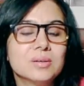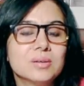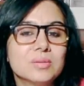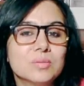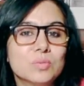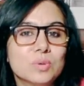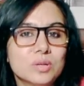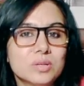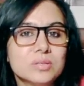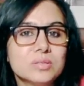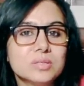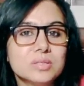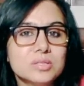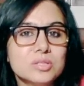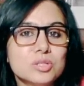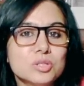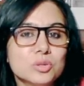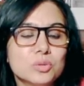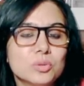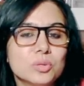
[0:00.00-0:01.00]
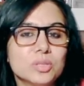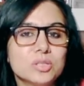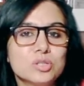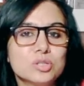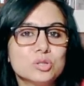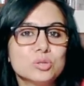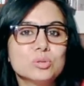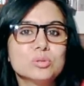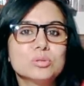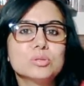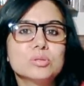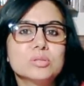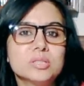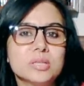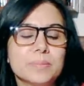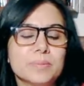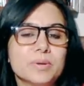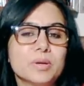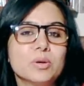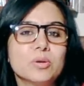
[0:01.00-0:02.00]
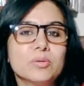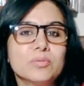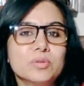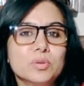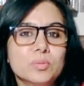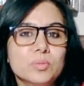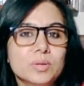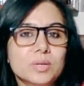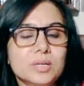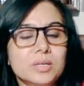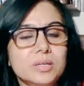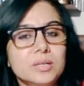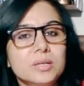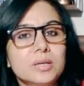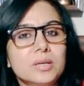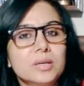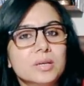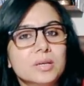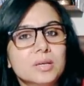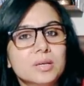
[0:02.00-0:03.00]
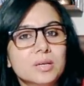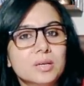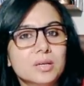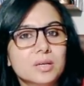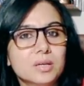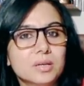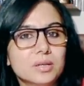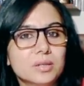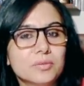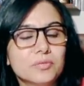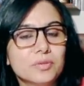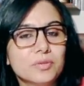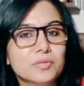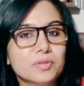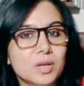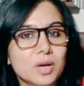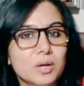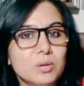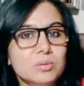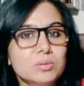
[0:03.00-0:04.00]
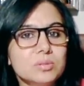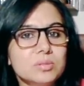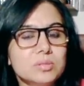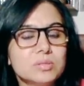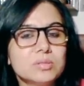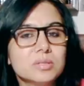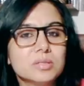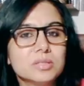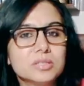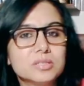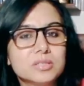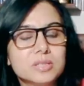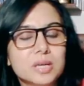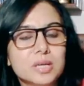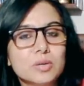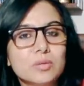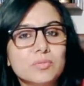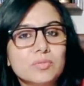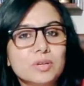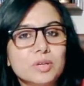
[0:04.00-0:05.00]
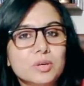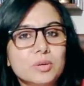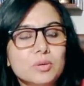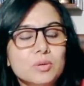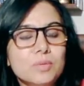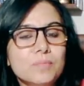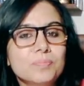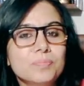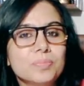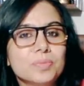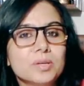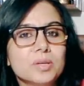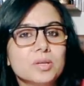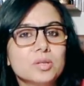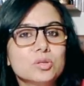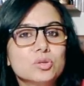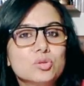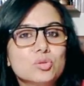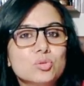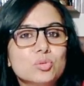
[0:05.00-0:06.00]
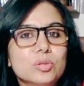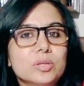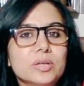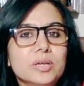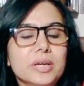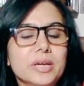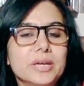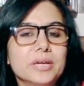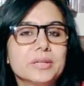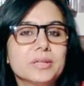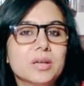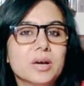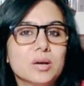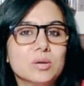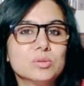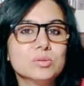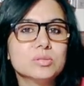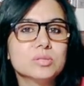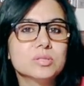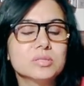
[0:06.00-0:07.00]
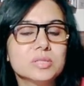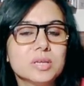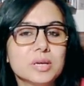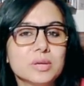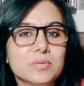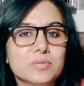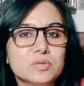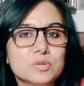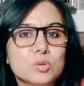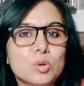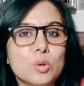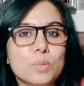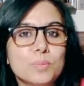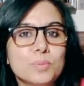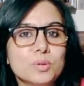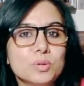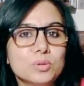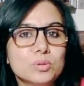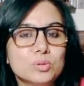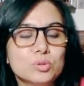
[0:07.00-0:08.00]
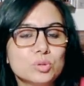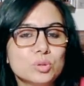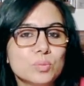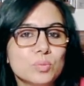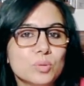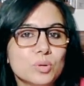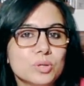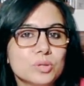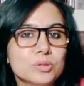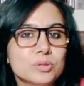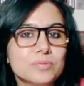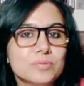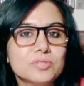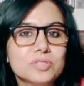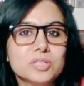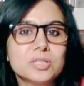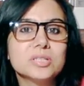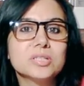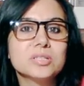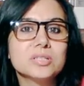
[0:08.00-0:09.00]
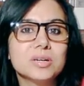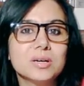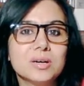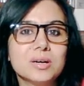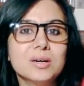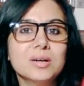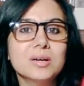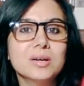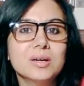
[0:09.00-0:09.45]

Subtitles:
what does this show? It shows you stepping out of the world. The 5th house, the sign of Leo, to the 8th house, the sign of Scorpio, to the point of Jeshtha.